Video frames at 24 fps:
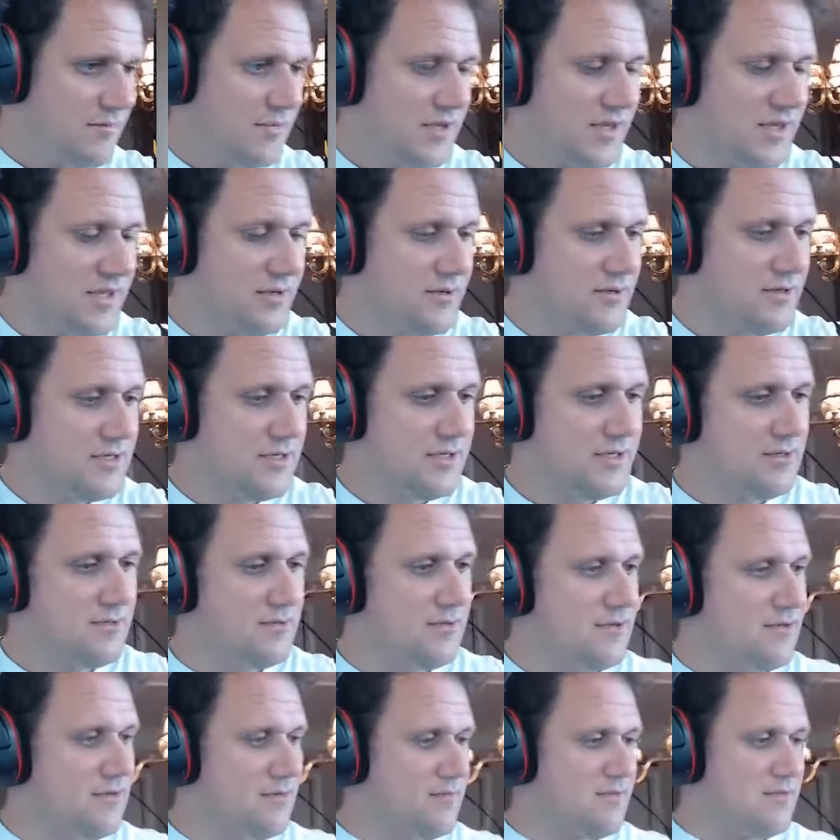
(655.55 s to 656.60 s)
My little
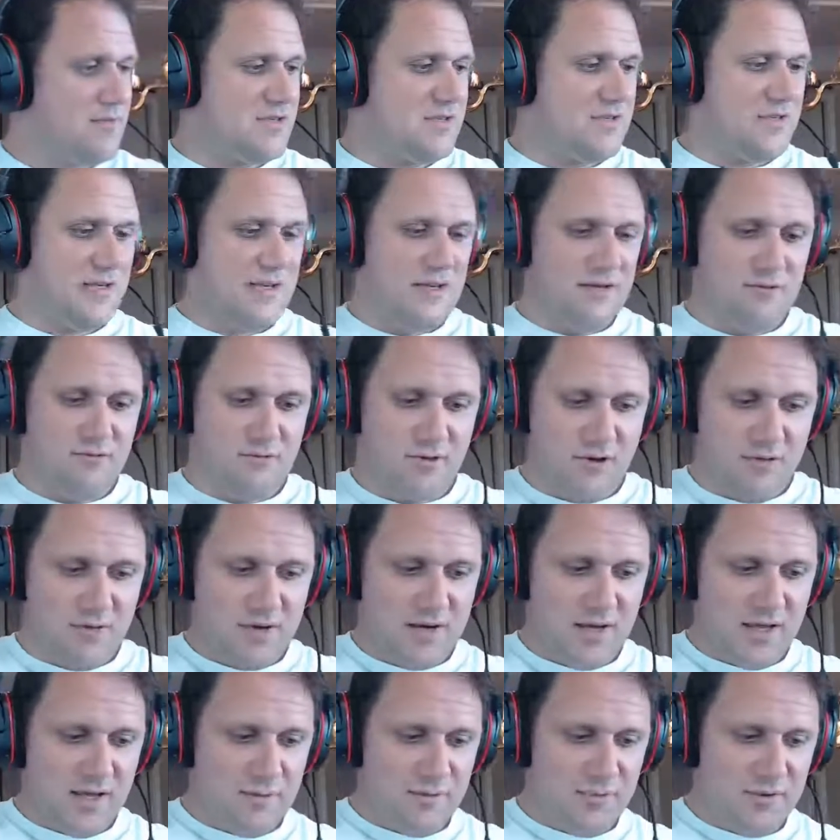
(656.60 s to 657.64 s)
children
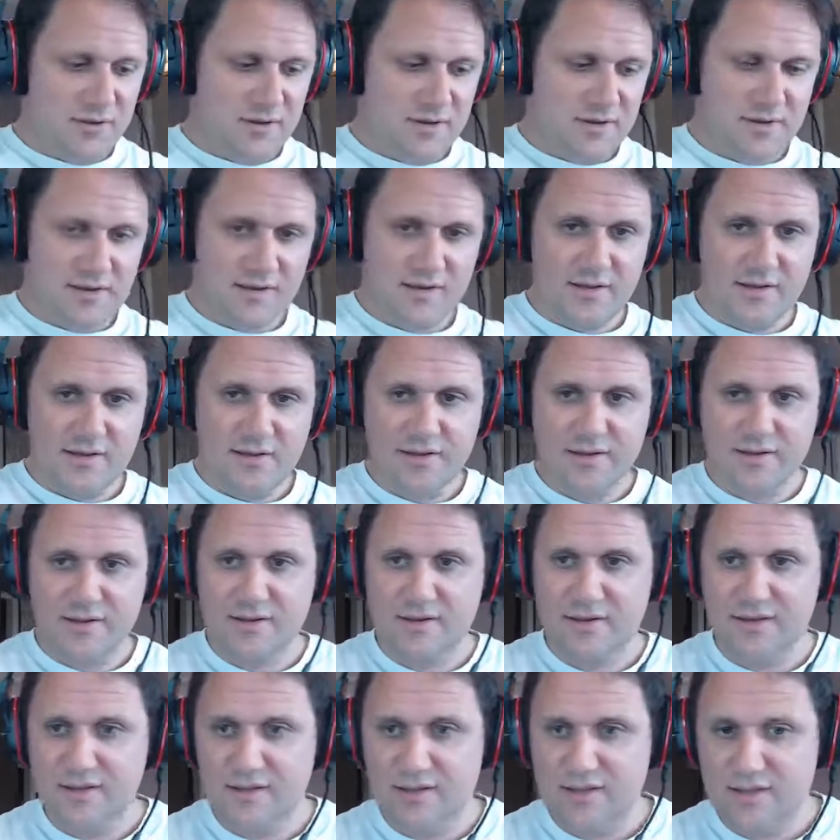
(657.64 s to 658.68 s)
growing up.
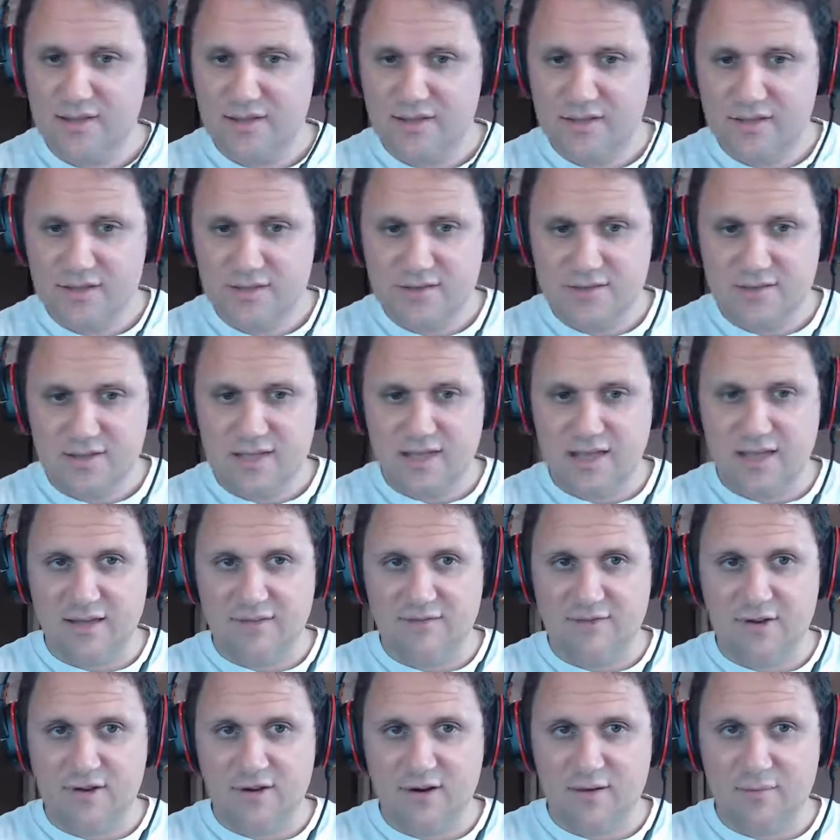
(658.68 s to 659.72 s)
So yeah,
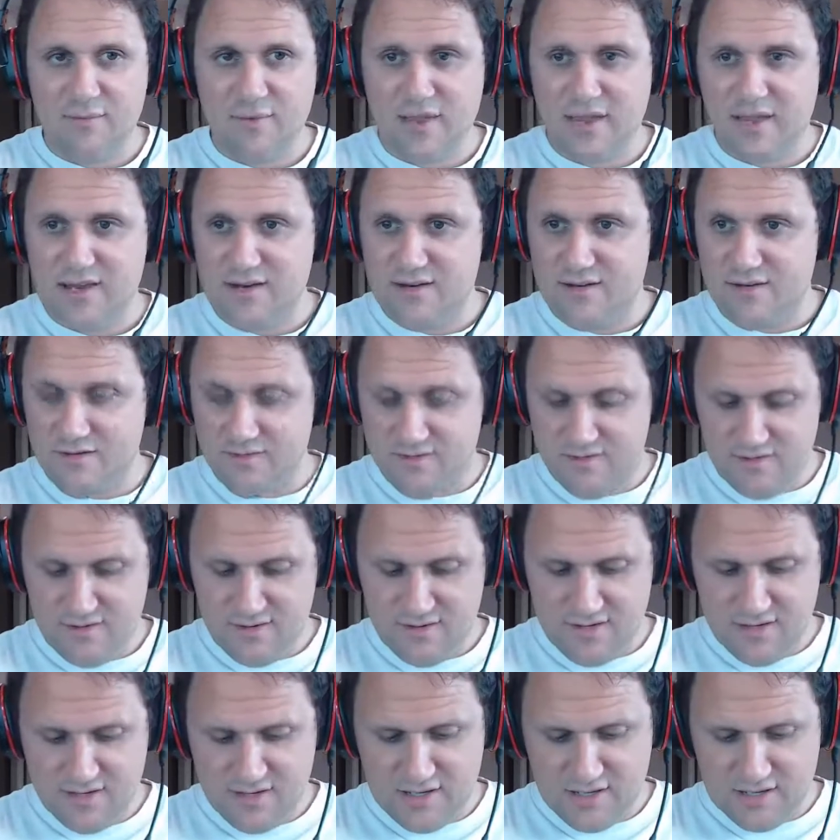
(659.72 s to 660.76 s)
if you're gonna paint,
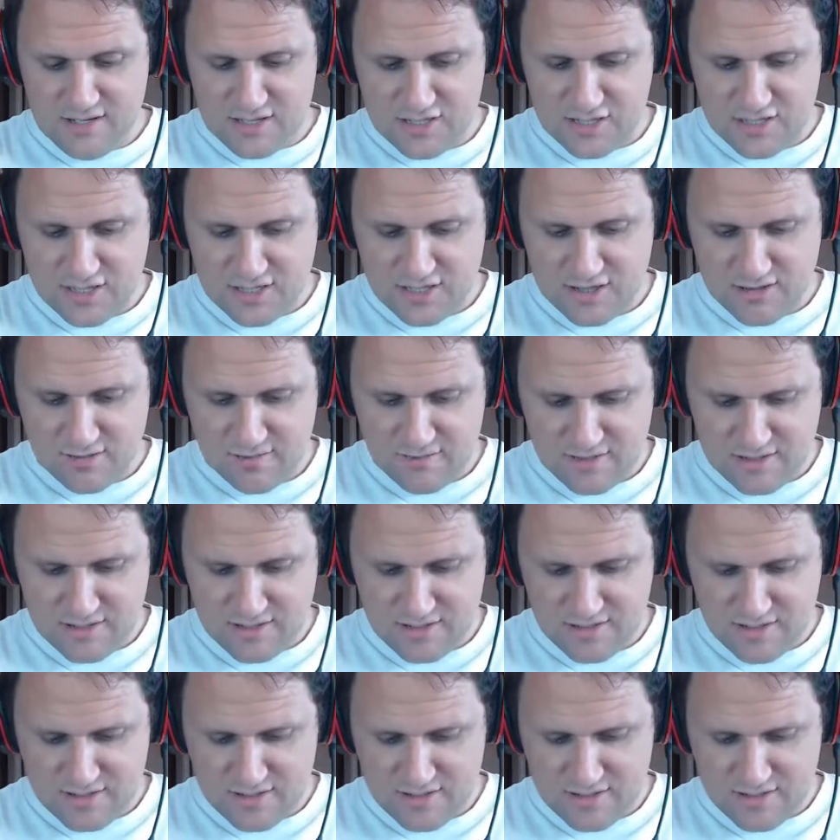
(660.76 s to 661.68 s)
you got to share, man.